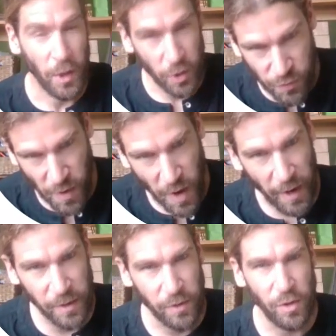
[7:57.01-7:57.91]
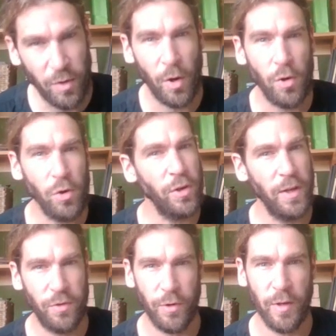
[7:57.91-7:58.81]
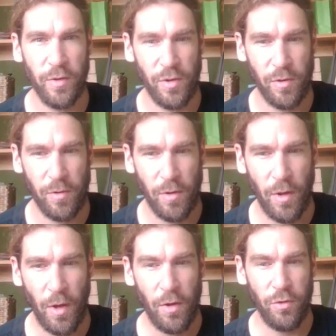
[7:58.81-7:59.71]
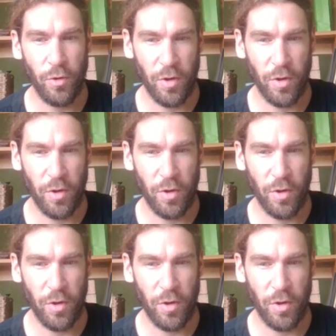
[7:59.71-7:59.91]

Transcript: to find the mahogany trees. So